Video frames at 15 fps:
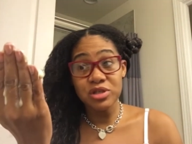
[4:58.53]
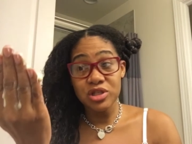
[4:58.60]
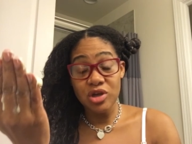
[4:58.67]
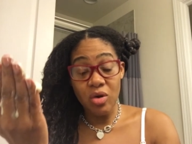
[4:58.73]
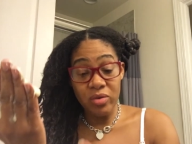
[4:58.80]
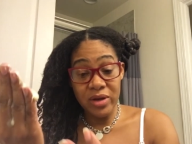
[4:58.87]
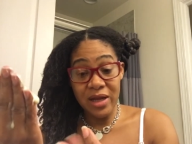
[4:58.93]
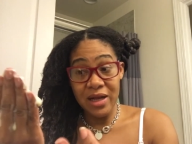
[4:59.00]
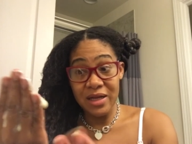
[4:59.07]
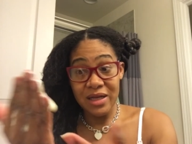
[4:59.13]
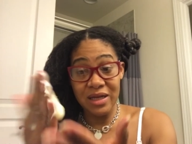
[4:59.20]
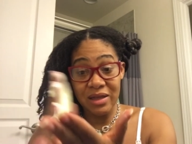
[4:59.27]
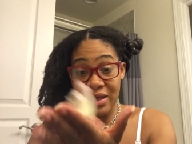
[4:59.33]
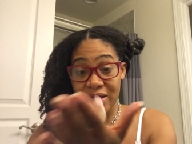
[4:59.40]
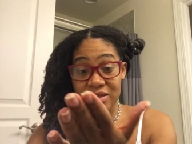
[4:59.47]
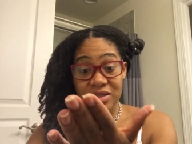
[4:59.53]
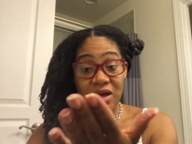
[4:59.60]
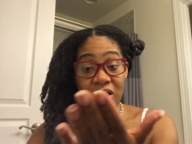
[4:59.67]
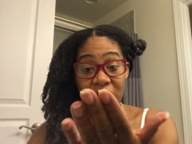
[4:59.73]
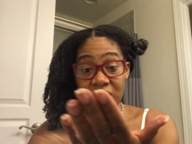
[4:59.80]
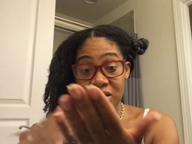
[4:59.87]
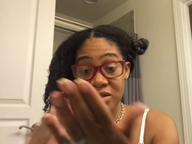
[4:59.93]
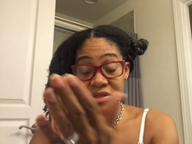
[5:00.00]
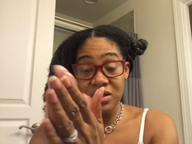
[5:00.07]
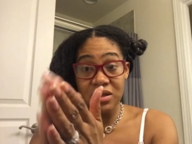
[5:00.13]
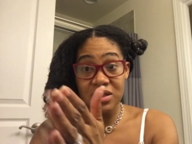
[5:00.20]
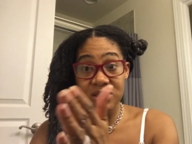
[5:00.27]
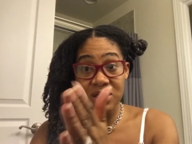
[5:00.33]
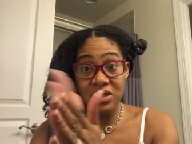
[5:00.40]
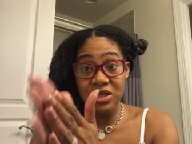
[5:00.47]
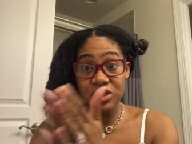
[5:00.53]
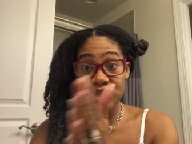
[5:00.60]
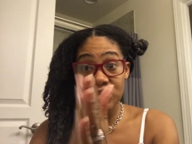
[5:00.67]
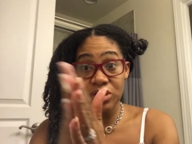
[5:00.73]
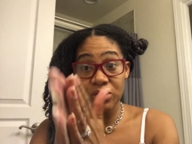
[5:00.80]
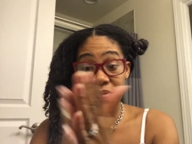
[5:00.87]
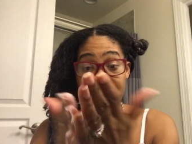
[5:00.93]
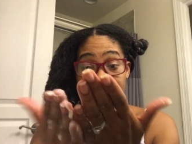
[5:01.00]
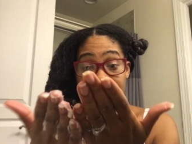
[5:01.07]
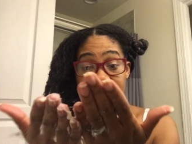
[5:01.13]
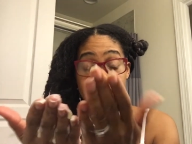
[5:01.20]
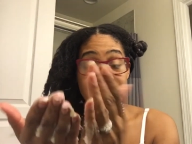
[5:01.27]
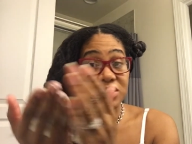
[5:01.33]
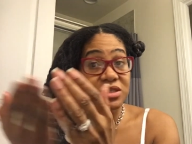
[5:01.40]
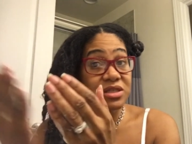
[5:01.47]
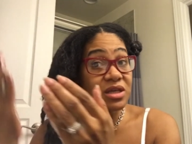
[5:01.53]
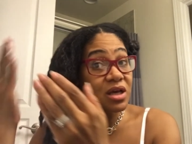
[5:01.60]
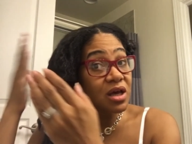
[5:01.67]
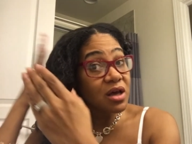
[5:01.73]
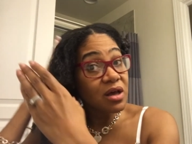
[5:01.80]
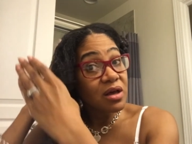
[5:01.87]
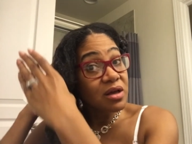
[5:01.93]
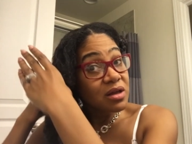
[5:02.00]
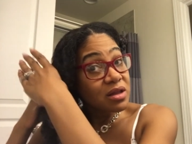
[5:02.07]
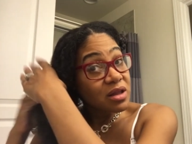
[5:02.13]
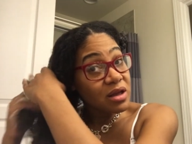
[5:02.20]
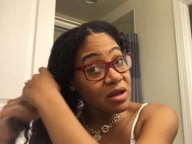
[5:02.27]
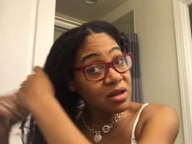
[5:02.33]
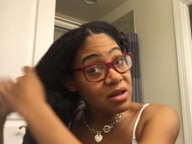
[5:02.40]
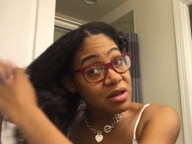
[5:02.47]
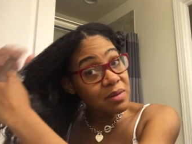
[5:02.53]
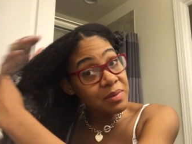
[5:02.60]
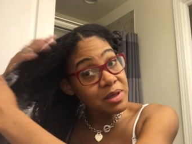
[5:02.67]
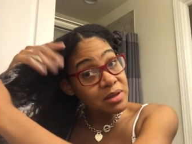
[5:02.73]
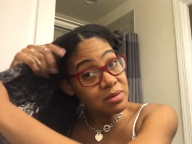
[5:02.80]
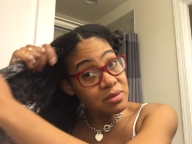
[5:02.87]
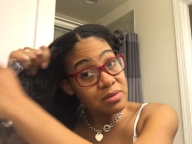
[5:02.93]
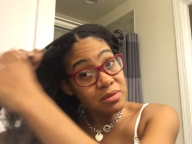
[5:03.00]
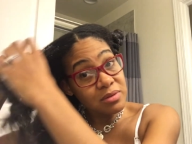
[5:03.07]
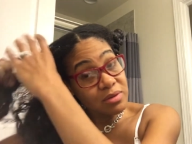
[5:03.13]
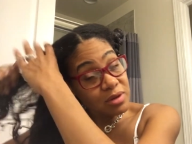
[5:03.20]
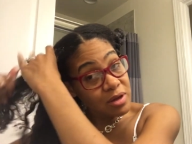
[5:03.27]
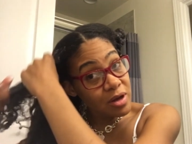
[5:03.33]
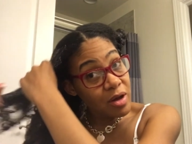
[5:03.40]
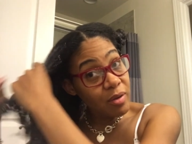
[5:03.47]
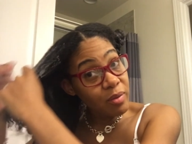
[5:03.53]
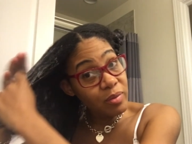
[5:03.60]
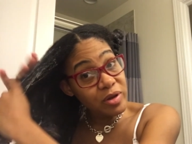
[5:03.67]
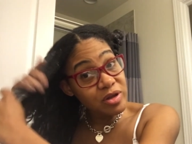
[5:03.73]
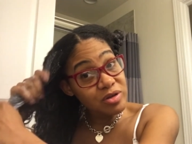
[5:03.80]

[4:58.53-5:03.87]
just going in and getting like tons of this conditioner because, I mean, you know, when